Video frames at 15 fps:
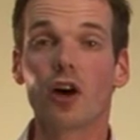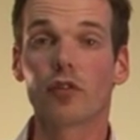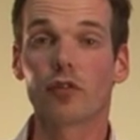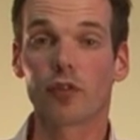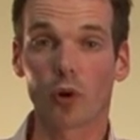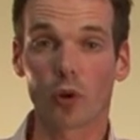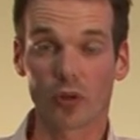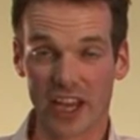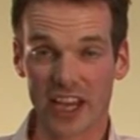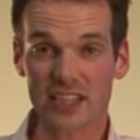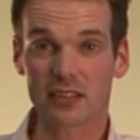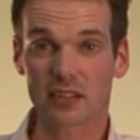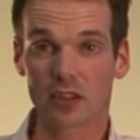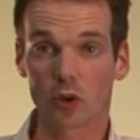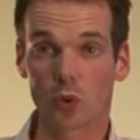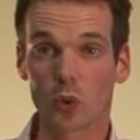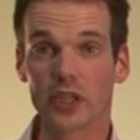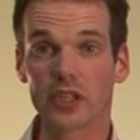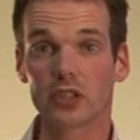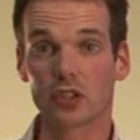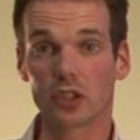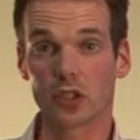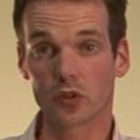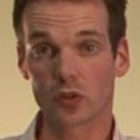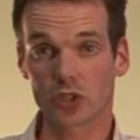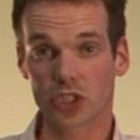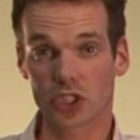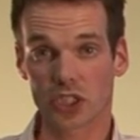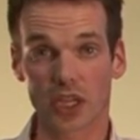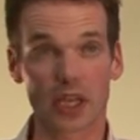For that we
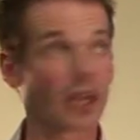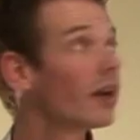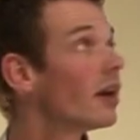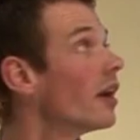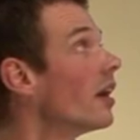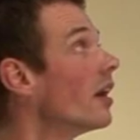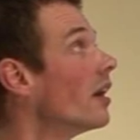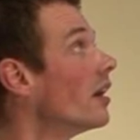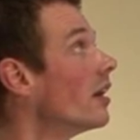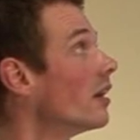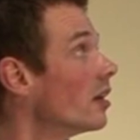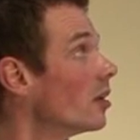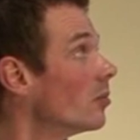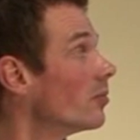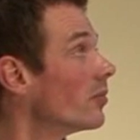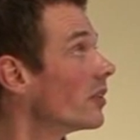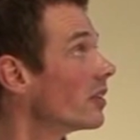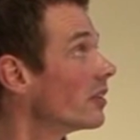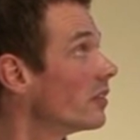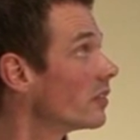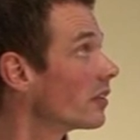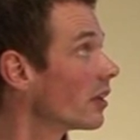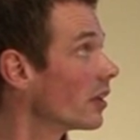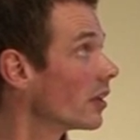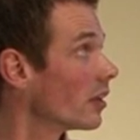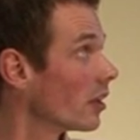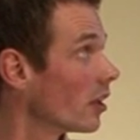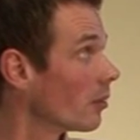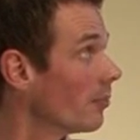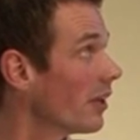use
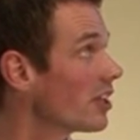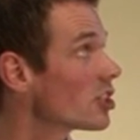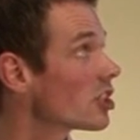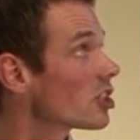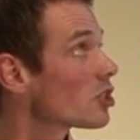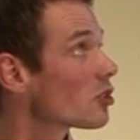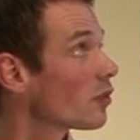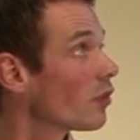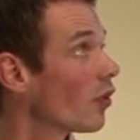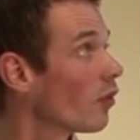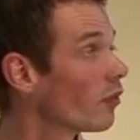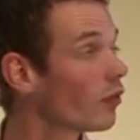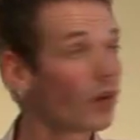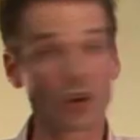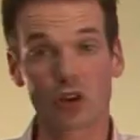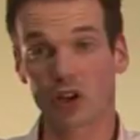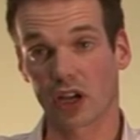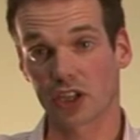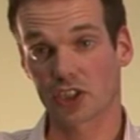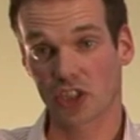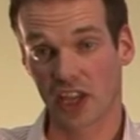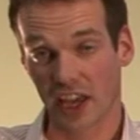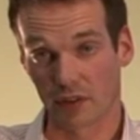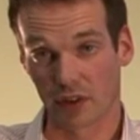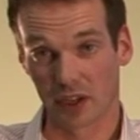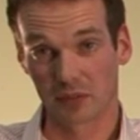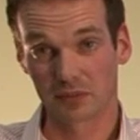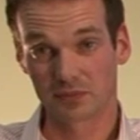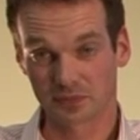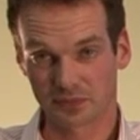the measures for forecast error.